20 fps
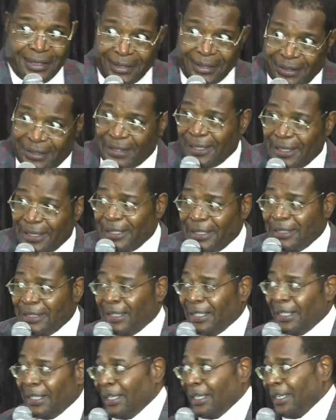And
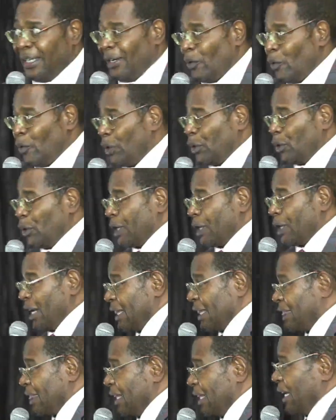uh, when you
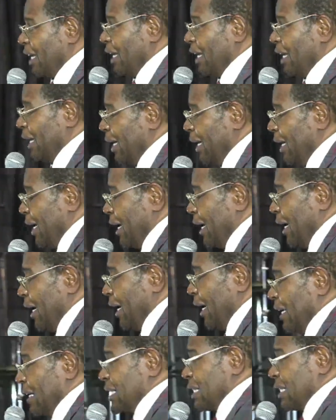get there and
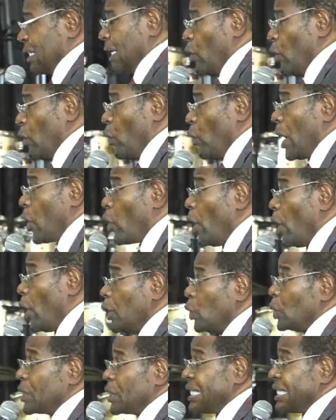they tell you, we are going
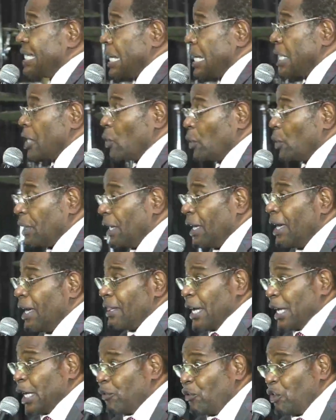to take you there,
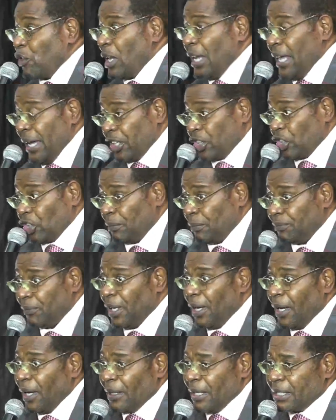they give you a lecture.
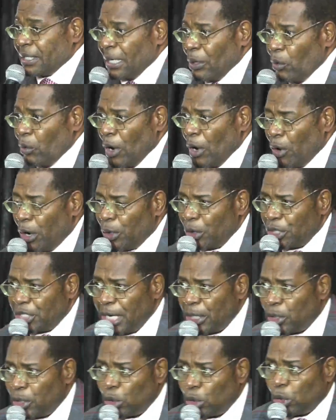They tell you, we are going to
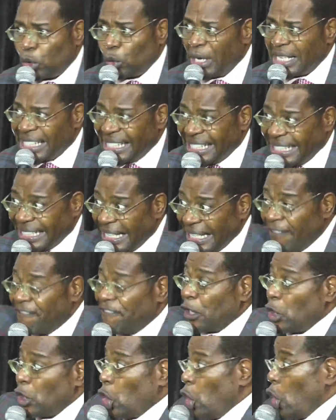take you through a
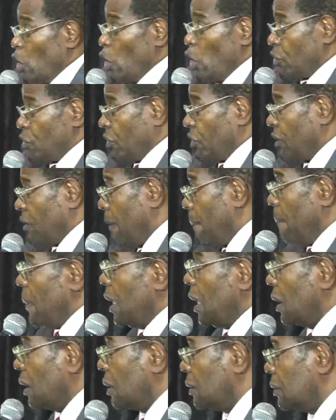seven course
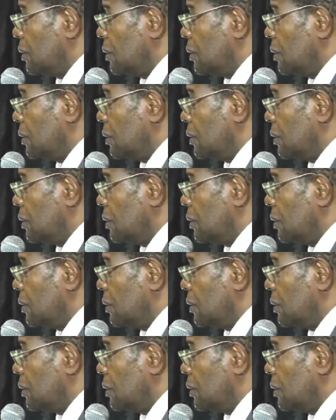meal.